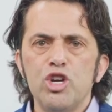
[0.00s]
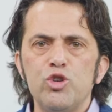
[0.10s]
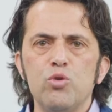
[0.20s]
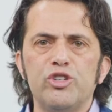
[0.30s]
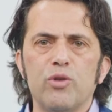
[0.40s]

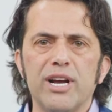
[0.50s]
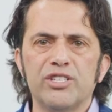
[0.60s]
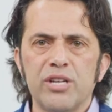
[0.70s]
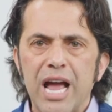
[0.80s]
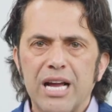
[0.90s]
to
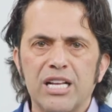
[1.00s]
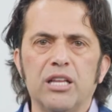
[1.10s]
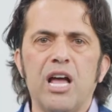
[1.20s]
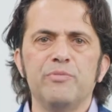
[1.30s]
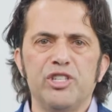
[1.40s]
address
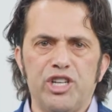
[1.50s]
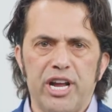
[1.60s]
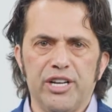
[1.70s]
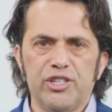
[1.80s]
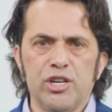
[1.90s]
climate
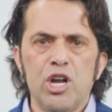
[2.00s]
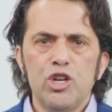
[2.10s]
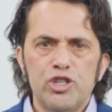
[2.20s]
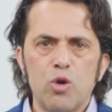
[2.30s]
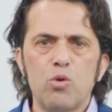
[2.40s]
change.
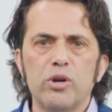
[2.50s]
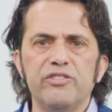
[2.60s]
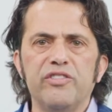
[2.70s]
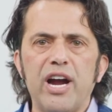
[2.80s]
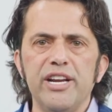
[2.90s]
So we're
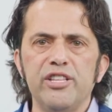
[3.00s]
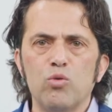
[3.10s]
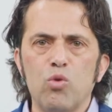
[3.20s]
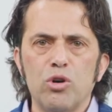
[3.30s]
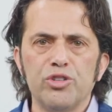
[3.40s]
inviting the
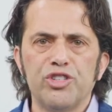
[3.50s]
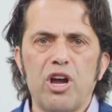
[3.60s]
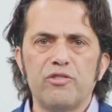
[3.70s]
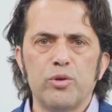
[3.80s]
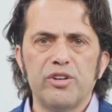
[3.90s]
world's
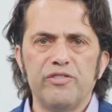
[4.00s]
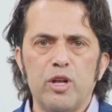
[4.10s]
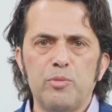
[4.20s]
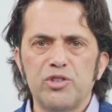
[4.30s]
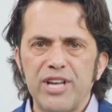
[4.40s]
software
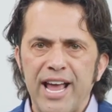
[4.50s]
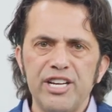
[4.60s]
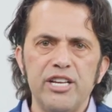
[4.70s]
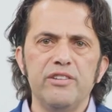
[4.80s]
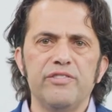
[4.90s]
developers and
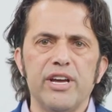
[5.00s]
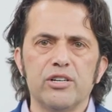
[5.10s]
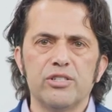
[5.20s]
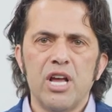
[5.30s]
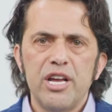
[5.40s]

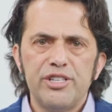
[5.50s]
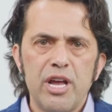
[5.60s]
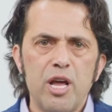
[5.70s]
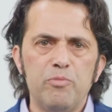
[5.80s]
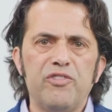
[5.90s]
innovators to
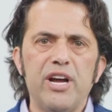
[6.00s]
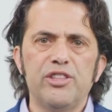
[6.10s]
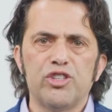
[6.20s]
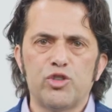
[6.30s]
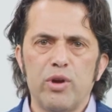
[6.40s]
help fight
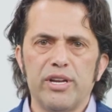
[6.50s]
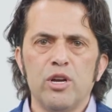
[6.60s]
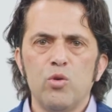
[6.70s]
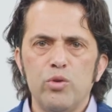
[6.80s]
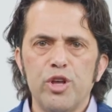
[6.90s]
this threat
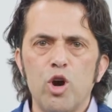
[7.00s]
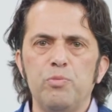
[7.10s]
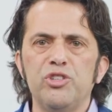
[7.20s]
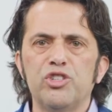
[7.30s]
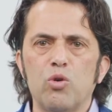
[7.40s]
with
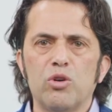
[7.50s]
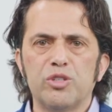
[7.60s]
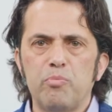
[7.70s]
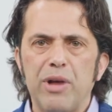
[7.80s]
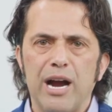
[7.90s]
open
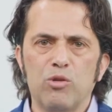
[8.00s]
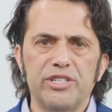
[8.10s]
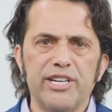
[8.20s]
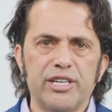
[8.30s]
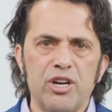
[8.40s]
source powered
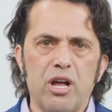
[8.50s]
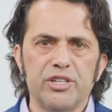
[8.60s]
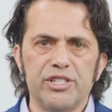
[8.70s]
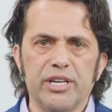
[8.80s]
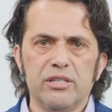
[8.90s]

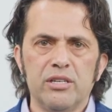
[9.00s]
technology.